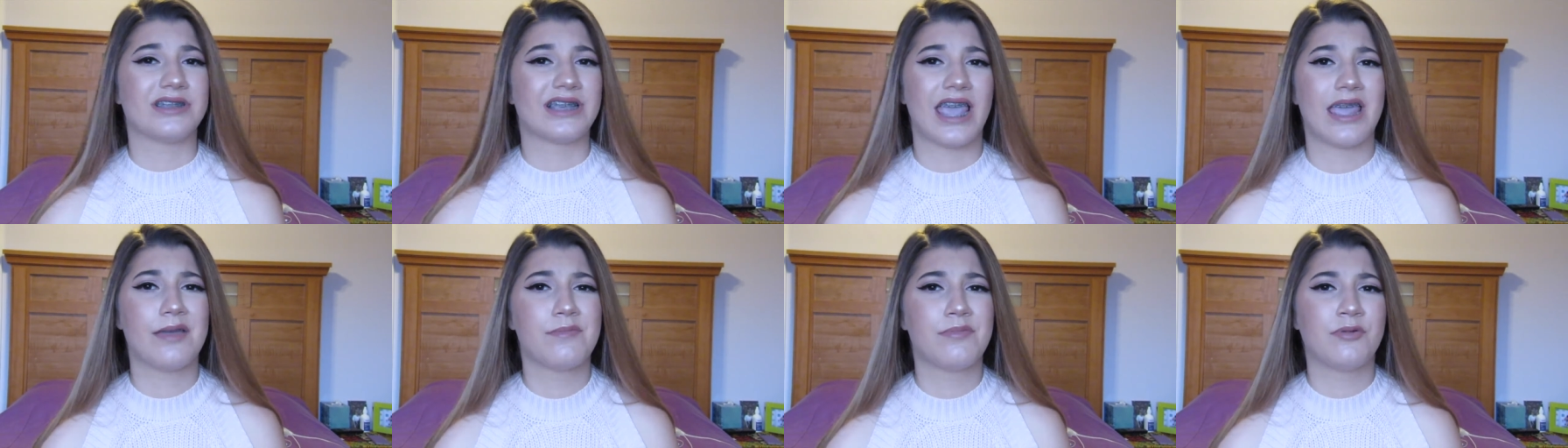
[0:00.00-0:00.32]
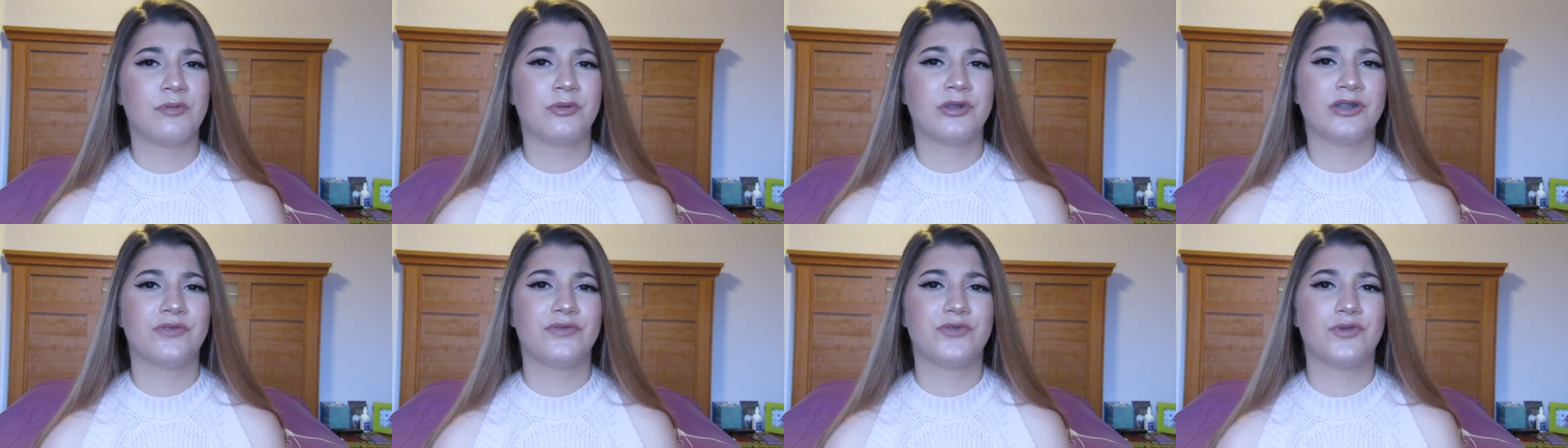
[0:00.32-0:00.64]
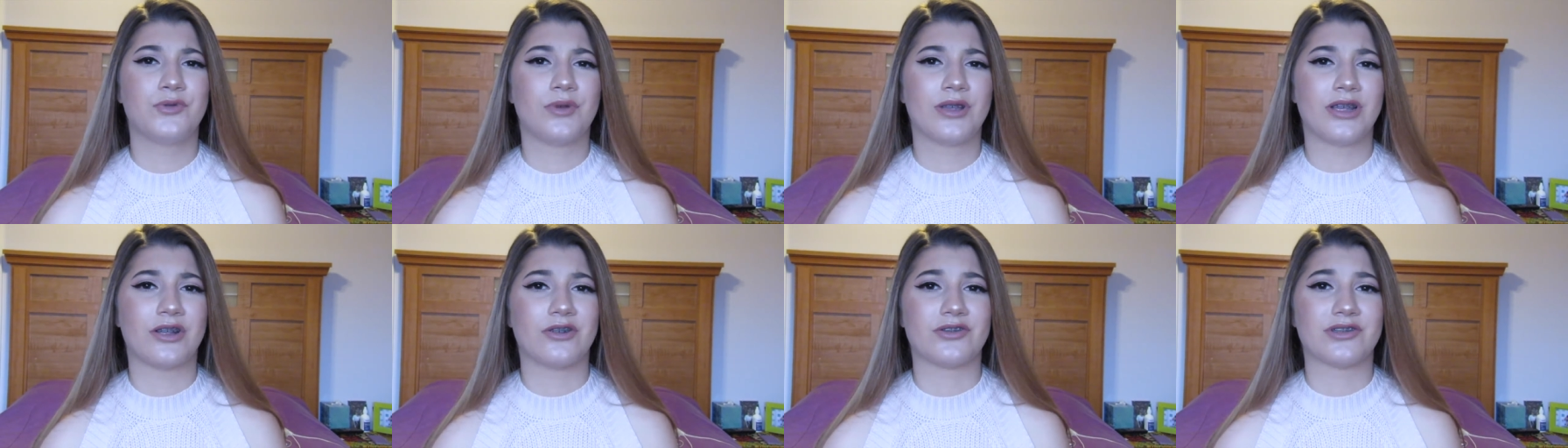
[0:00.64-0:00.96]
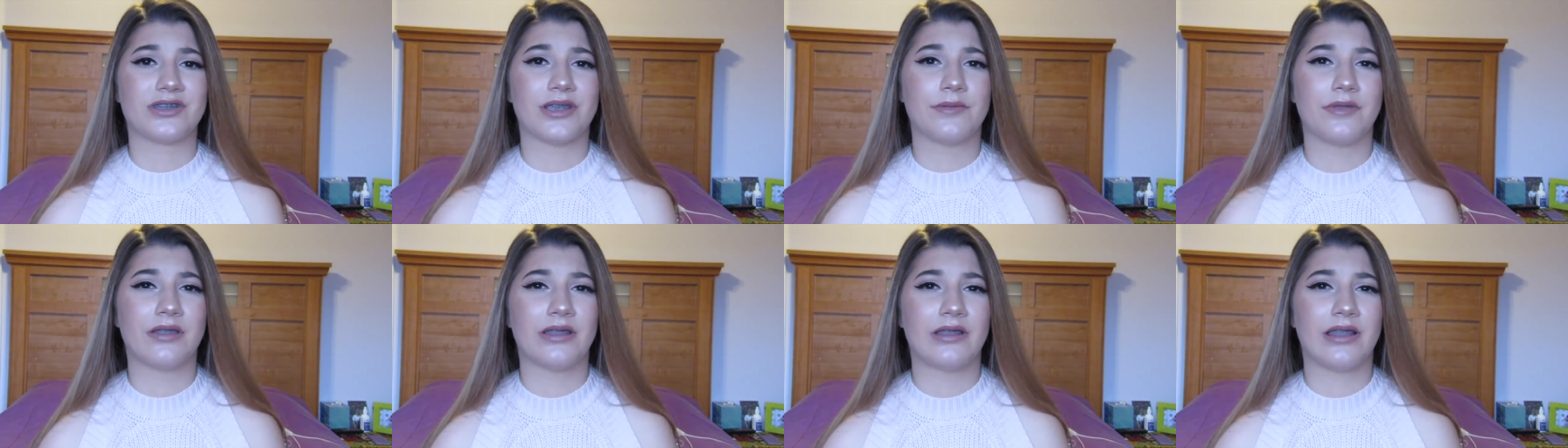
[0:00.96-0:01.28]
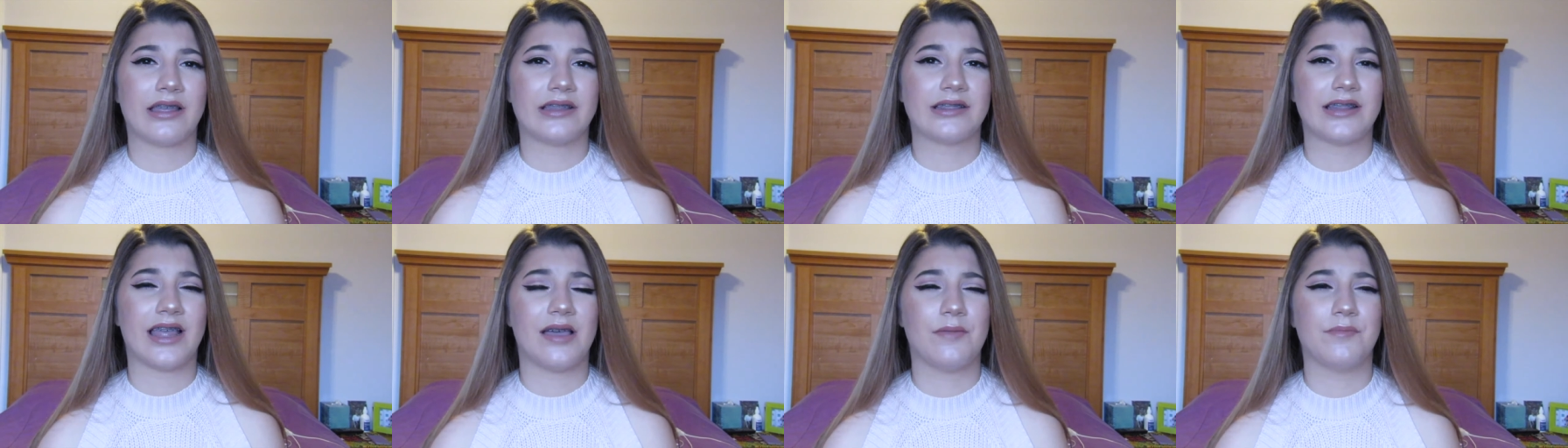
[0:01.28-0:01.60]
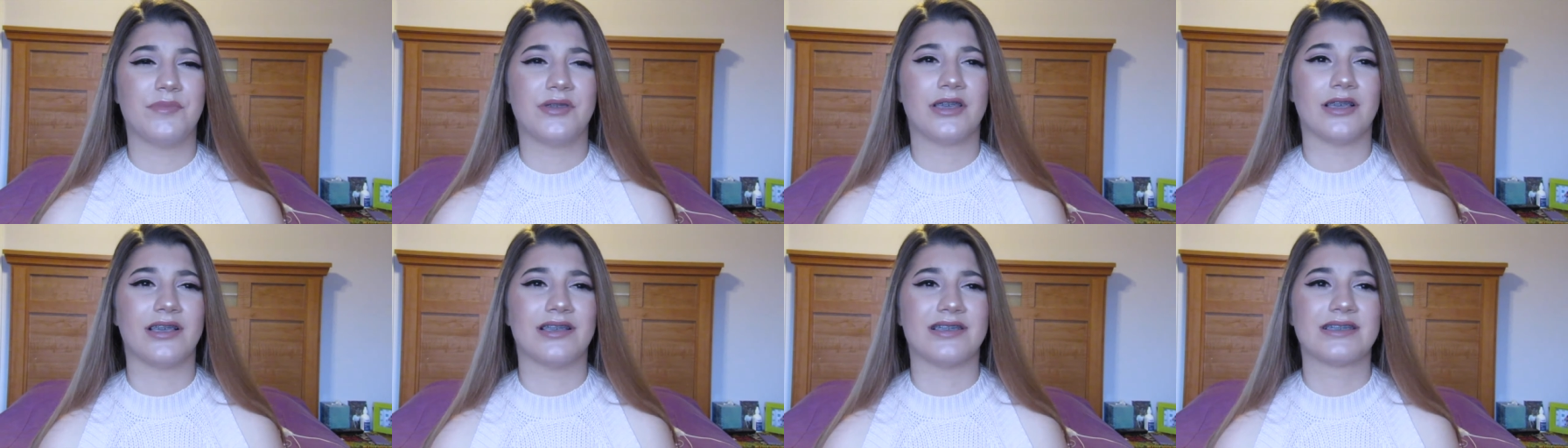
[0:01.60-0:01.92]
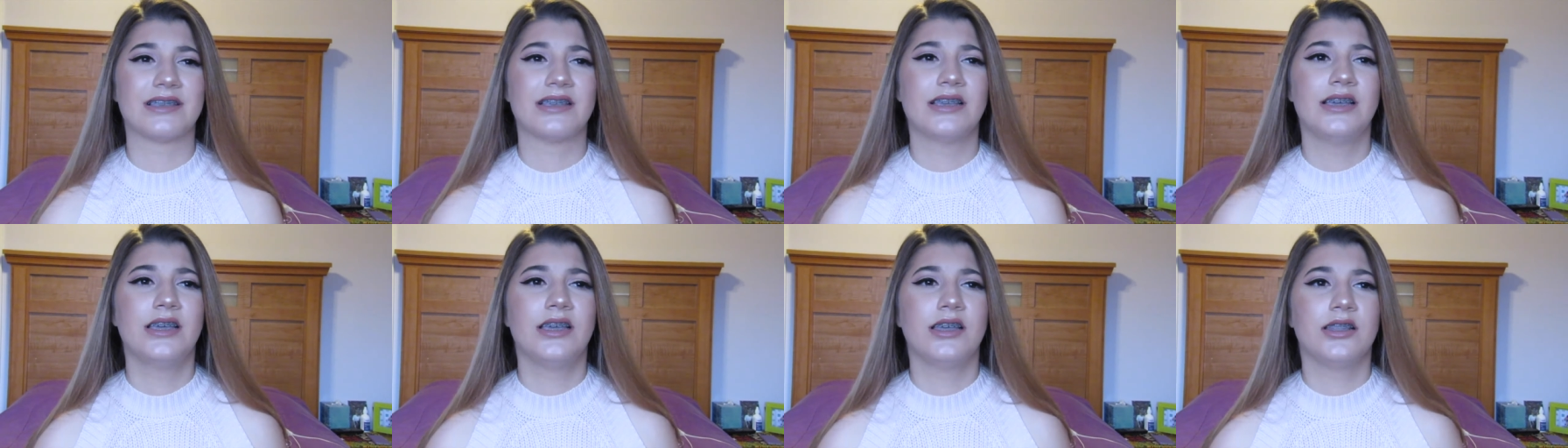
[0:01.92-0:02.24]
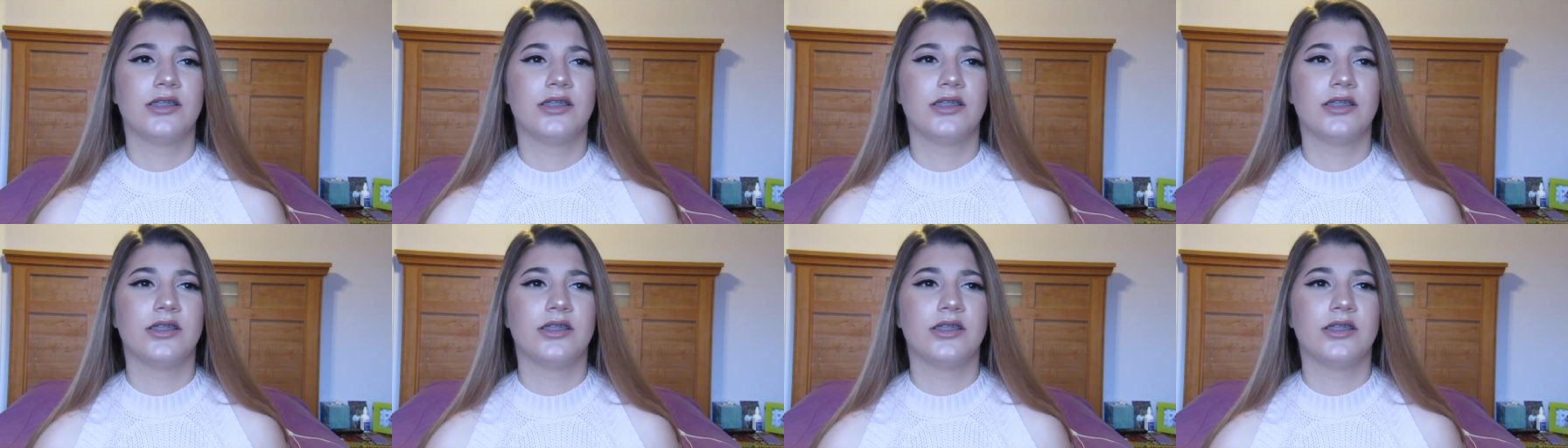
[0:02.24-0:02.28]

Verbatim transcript: capable of doing or something like that because